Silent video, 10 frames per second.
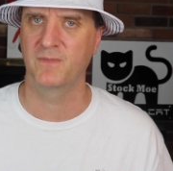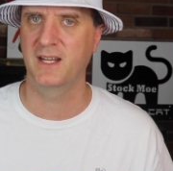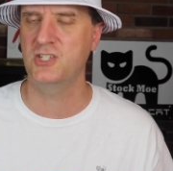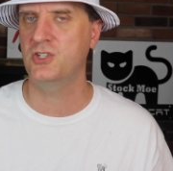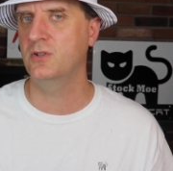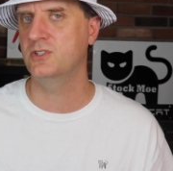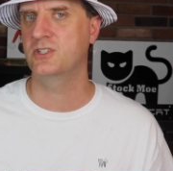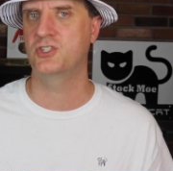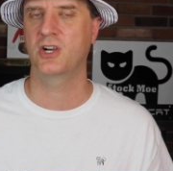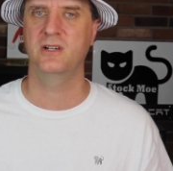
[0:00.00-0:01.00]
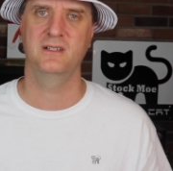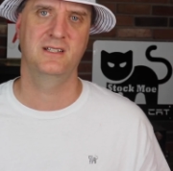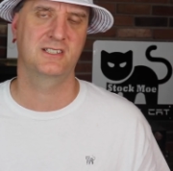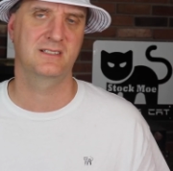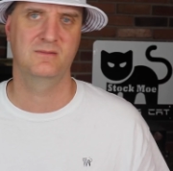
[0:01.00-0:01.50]
and I showed you a chart
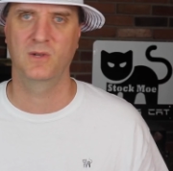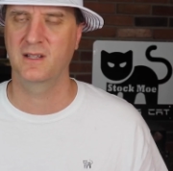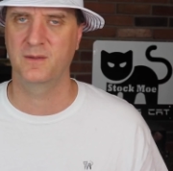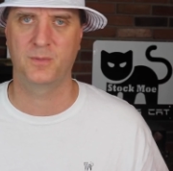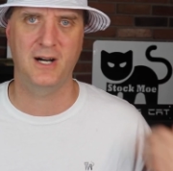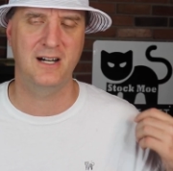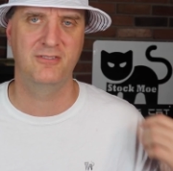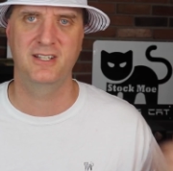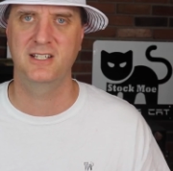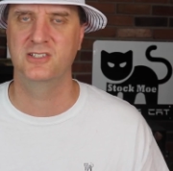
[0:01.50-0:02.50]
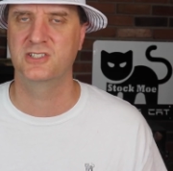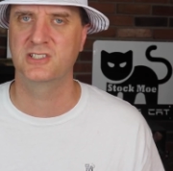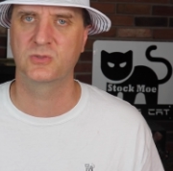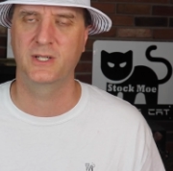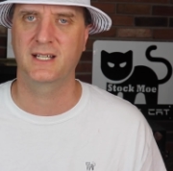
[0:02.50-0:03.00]
in one of the prior videos
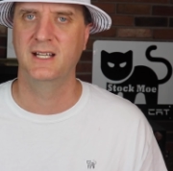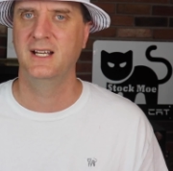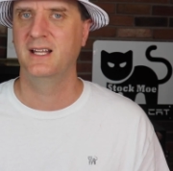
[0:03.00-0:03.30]
this week,